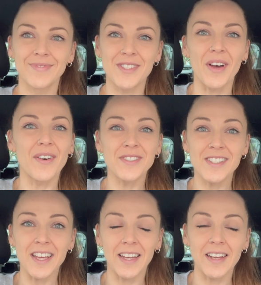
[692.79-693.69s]
So I've
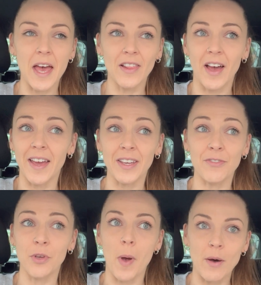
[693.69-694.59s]
just done like a
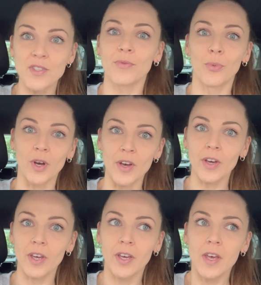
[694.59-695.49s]
few hours of
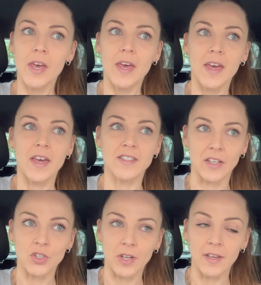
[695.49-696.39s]
work,
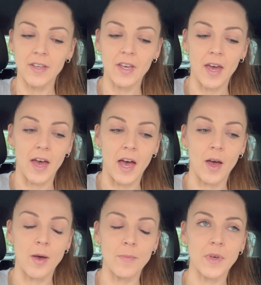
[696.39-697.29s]
essentially,
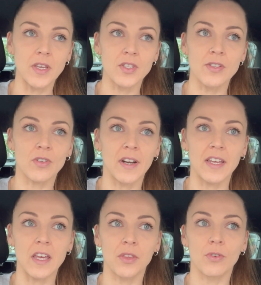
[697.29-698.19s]
just trying to
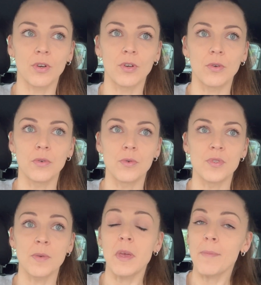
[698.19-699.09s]
get through
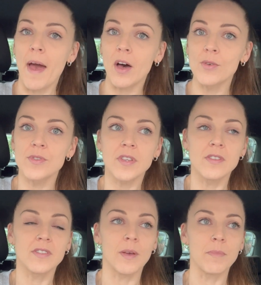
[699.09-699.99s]
some emails
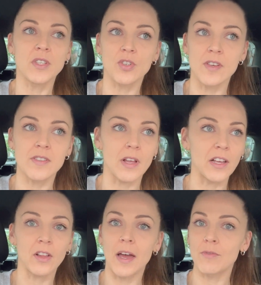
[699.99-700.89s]
and some messages,
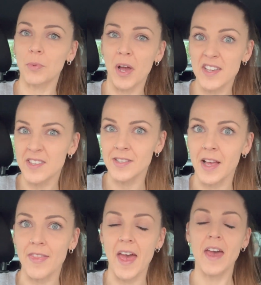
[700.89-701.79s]
like client replies, things
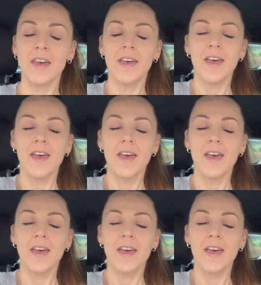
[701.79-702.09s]
like that,